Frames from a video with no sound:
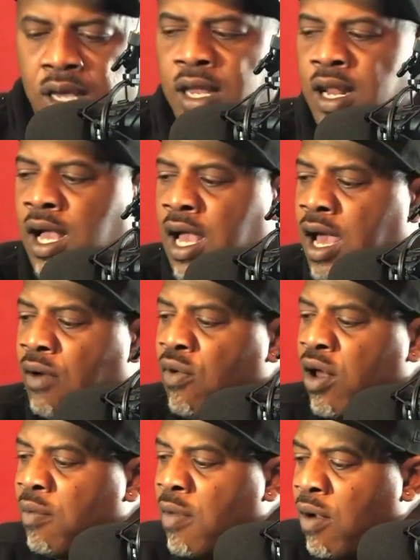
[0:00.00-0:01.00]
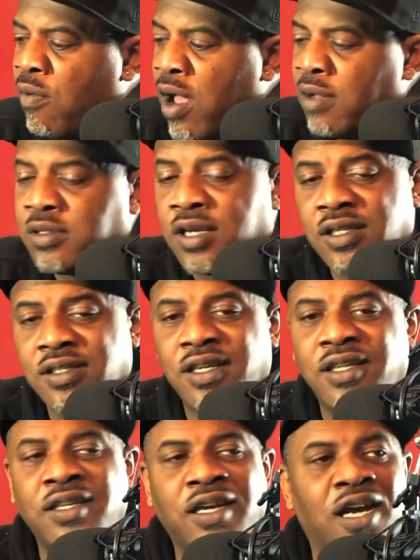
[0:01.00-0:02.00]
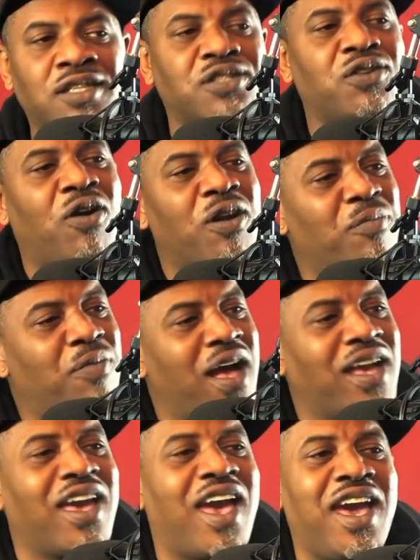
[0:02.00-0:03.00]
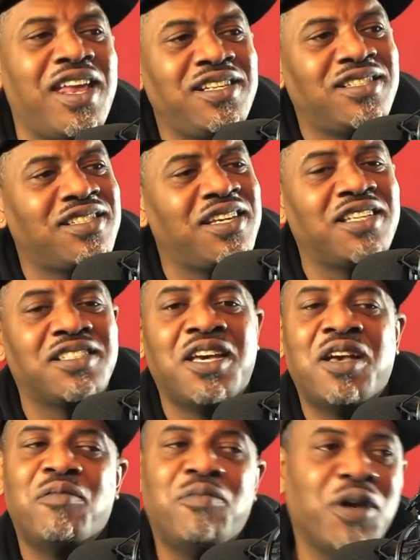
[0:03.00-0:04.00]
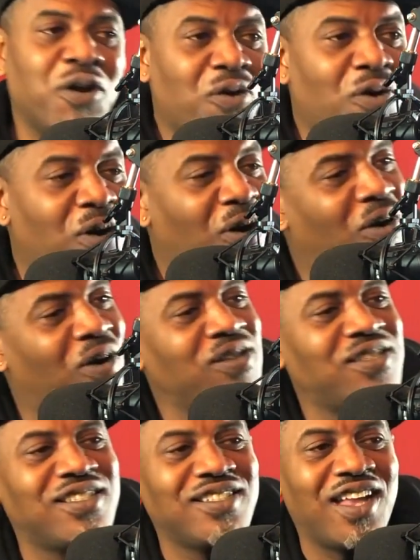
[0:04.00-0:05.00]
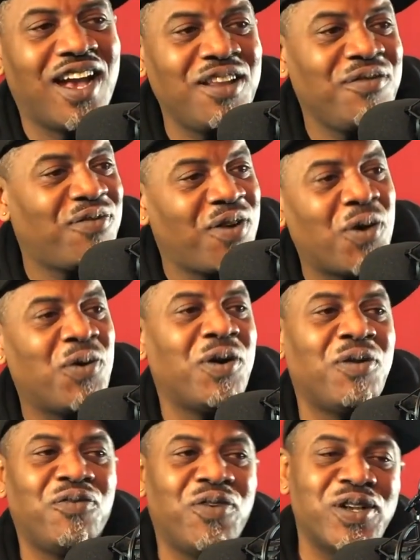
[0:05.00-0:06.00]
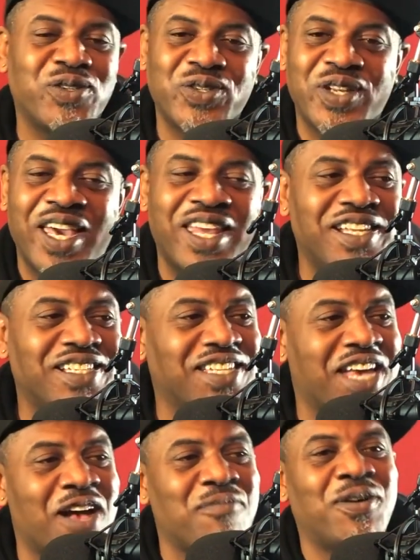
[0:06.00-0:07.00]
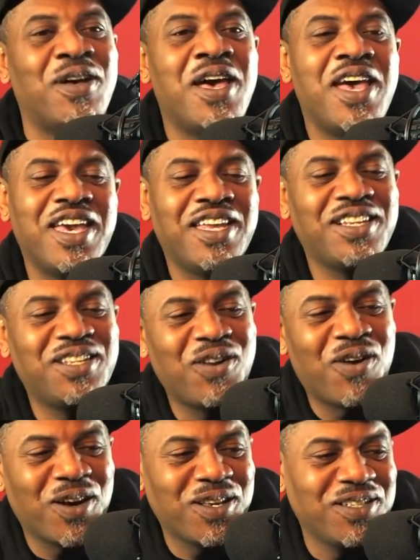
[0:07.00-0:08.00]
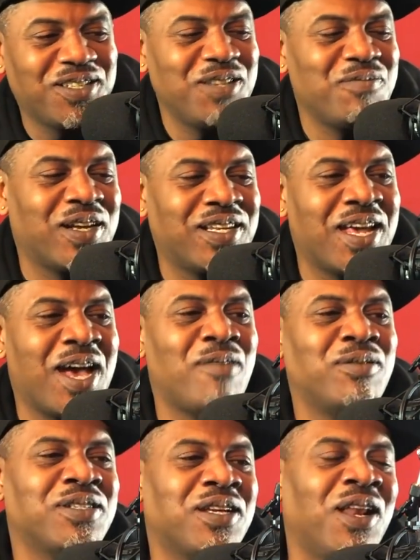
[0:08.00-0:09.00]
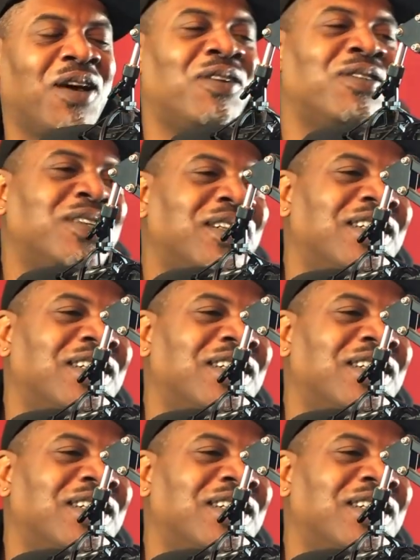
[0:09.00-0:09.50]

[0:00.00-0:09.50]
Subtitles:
And I got one of my raps, I'll say, nigga, I started back in 86. Been going hard since 94. A veteran and a timer. In the dark, you see my diamonds glow.